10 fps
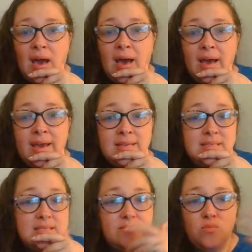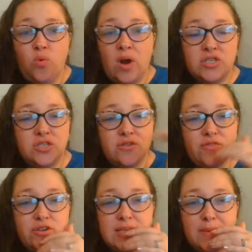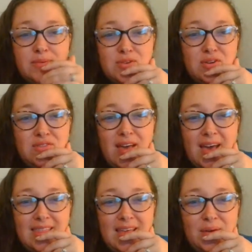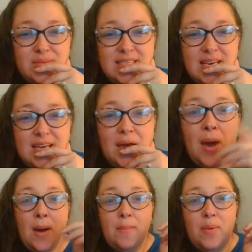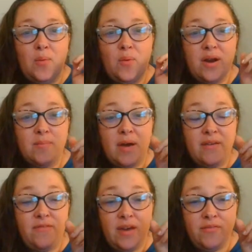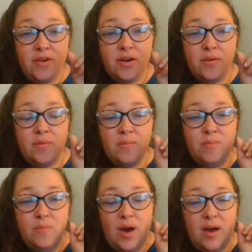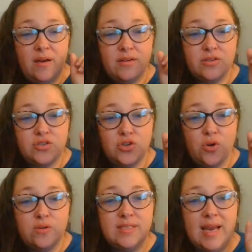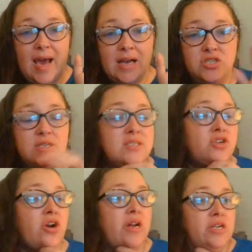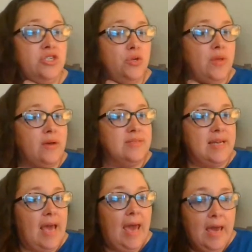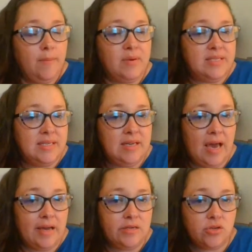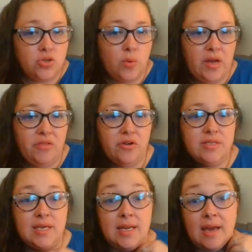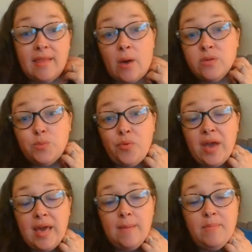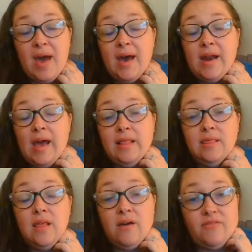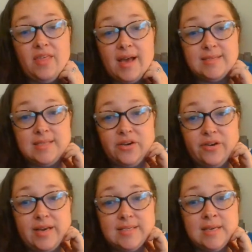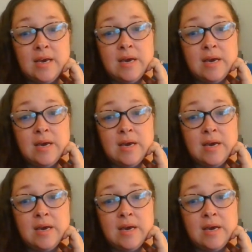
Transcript: I watched the first episode of that, and that was it. But one of my favorite shows that actually started in 2008 but didn't end till 2013, and that was Breaking Bad. I loved that series.